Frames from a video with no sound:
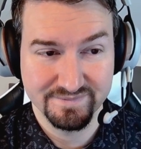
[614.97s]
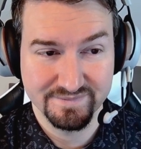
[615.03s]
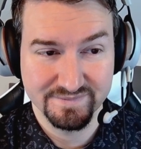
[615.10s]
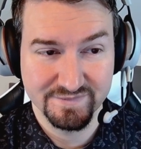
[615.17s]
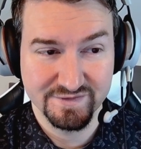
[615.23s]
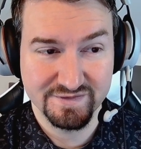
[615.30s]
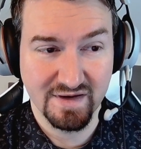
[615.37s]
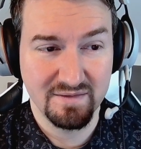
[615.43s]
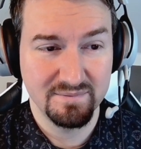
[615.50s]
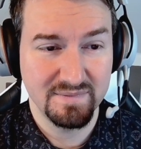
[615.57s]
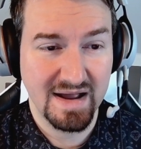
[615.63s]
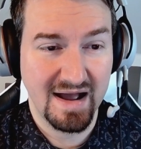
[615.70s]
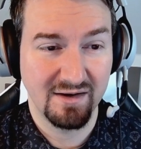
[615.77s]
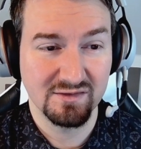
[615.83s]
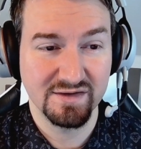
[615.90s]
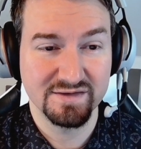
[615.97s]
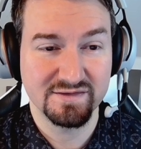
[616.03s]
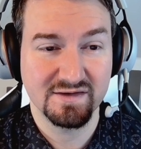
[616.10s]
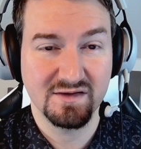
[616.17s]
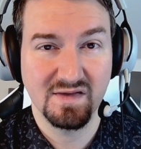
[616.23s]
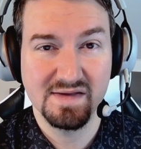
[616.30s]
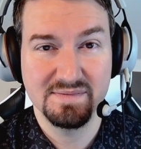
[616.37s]
Some outlets
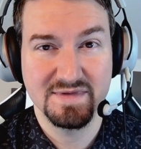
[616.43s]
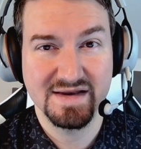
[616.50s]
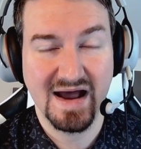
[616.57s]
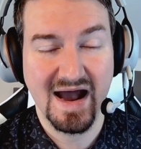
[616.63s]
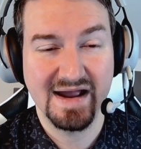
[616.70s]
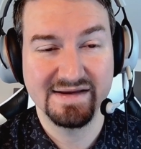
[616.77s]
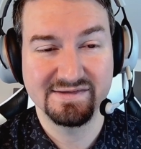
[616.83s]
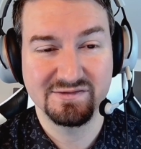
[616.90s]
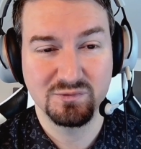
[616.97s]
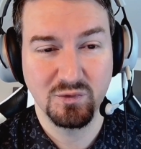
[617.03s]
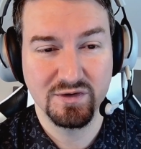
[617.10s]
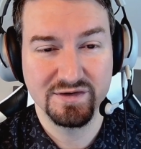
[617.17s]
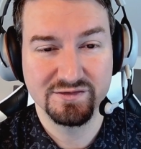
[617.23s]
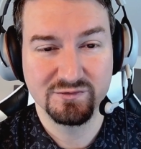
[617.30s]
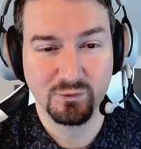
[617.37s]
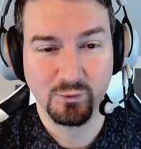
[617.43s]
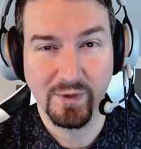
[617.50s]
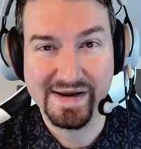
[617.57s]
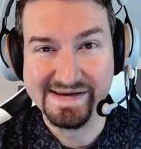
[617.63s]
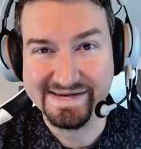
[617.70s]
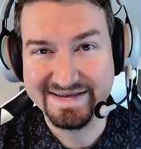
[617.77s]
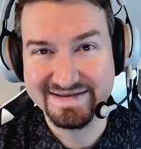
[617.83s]
claim that ICE was
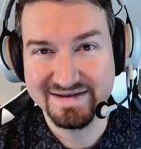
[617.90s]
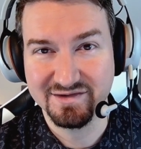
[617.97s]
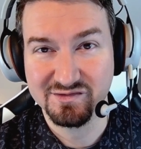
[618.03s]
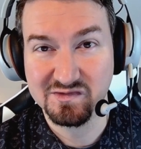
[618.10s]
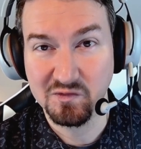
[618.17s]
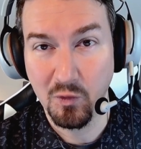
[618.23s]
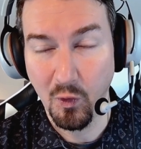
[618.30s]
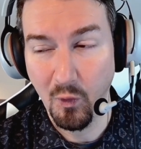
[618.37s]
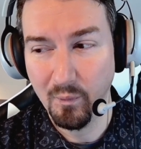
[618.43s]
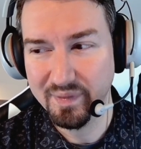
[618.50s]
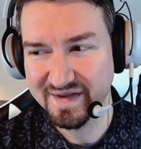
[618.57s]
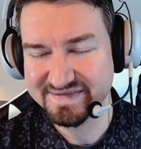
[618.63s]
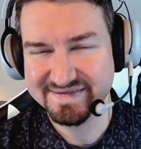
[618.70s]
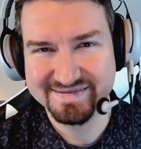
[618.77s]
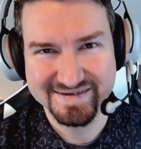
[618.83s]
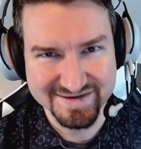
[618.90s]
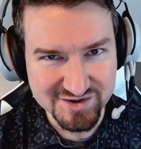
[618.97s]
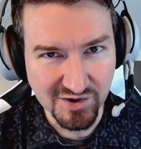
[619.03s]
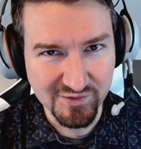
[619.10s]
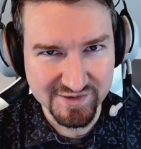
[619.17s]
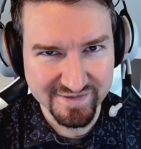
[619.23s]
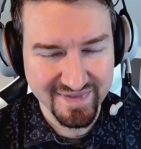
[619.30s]
raiding school buses. Did
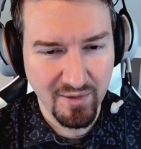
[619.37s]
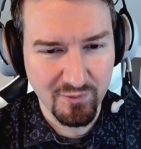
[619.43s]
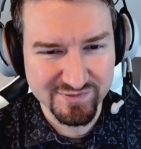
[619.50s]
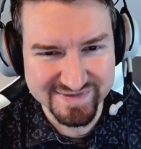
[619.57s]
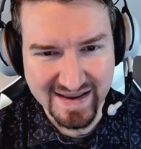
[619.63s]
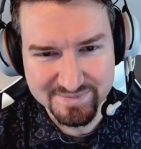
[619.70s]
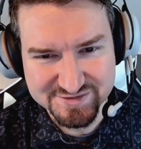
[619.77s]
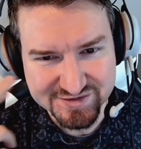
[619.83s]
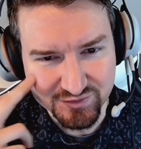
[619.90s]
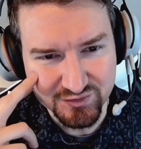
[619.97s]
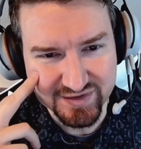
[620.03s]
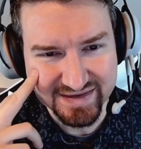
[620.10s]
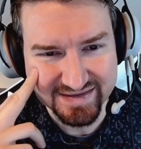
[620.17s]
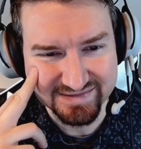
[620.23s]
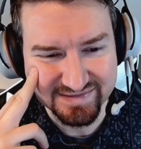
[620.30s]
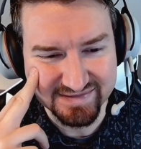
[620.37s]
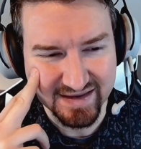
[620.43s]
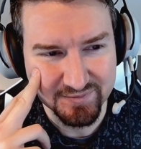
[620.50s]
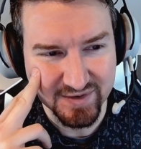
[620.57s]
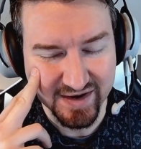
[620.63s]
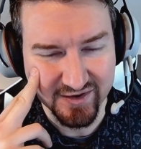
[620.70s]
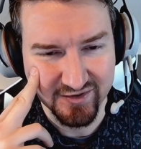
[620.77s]
y'all hear that? That was absolutely
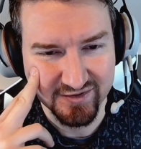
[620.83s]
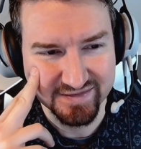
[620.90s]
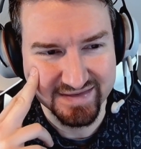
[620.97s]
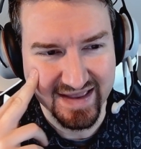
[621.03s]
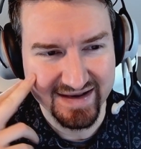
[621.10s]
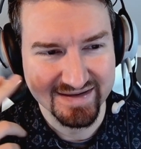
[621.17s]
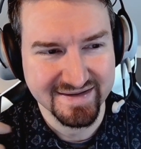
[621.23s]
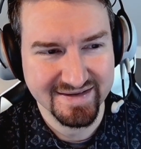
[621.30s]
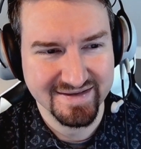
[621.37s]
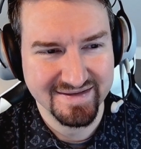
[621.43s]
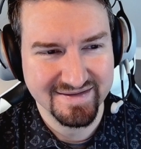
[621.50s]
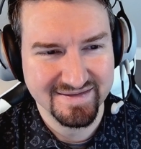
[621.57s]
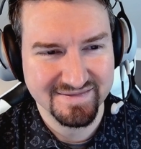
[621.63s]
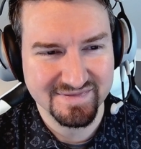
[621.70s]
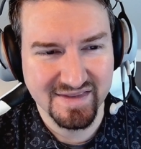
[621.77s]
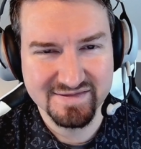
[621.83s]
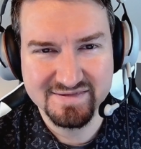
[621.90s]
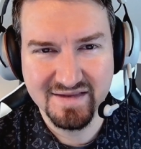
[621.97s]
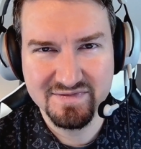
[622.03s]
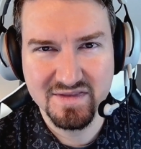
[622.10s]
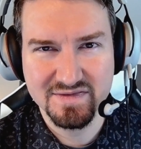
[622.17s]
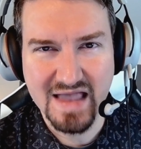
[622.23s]
insane when I heard that. They
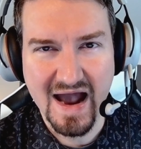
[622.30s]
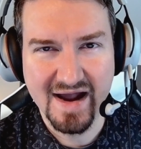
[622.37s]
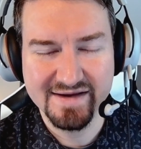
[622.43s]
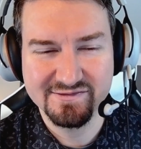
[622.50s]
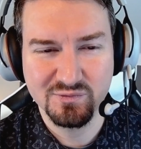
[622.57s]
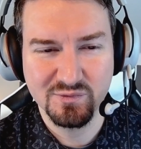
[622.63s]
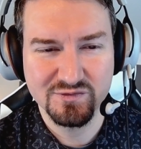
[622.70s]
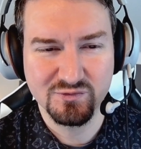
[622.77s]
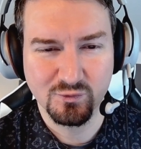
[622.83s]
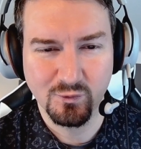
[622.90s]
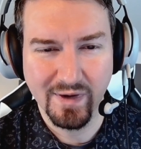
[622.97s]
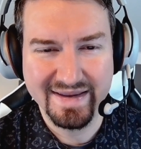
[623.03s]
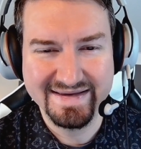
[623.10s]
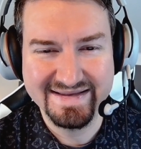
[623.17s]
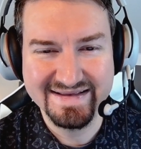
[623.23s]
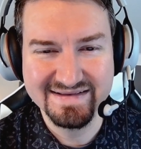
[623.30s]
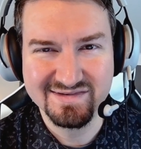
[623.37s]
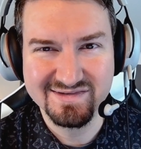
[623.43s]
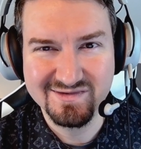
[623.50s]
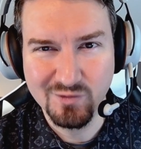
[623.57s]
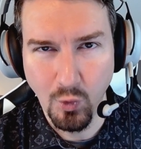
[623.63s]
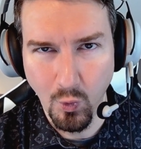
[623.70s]
said that ICE was raiding
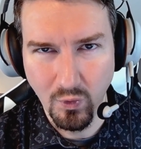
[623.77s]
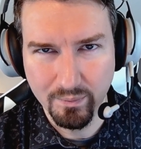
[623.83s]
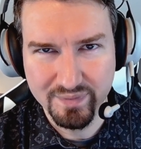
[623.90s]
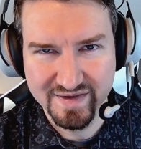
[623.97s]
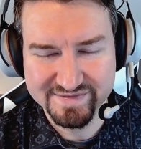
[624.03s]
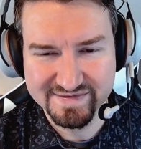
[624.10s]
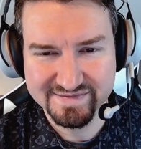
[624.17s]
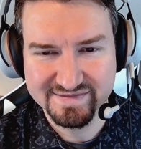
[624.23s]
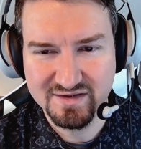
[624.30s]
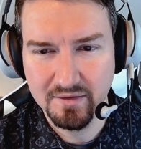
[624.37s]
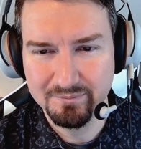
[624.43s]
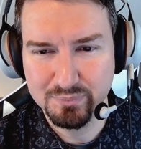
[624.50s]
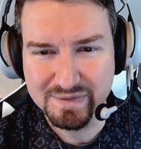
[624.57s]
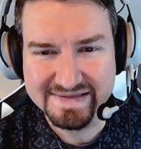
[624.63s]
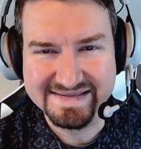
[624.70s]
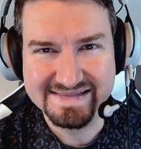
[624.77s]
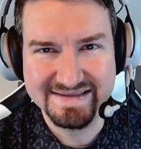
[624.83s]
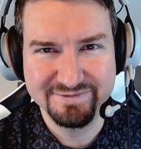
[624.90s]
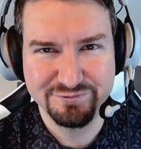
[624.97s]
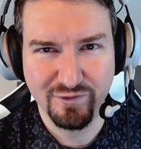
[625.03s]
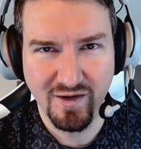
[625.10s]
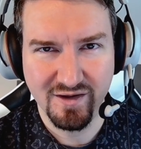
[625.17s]
school buses.
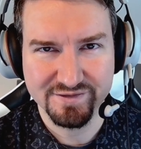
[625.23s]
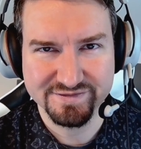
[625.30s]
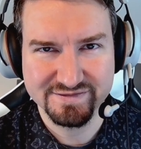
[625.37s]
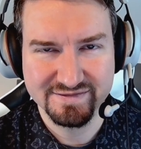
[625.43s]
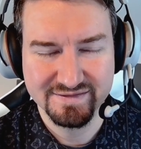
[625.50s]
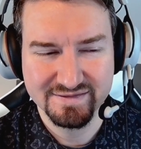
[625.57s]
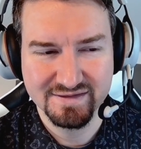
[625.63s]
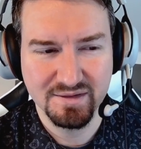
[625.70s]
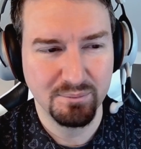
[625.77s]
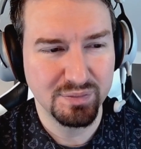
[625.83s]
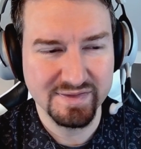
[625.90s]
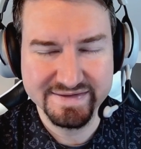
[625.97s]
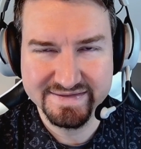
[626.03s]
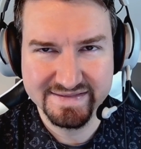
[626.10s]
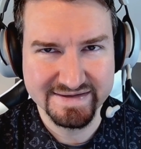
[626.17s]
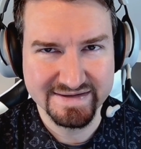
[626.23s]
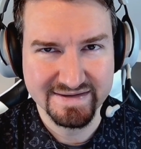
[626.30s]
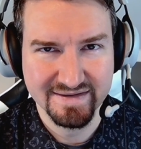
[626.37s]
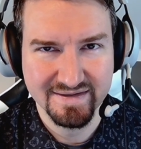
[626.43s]
Completely false. Completely.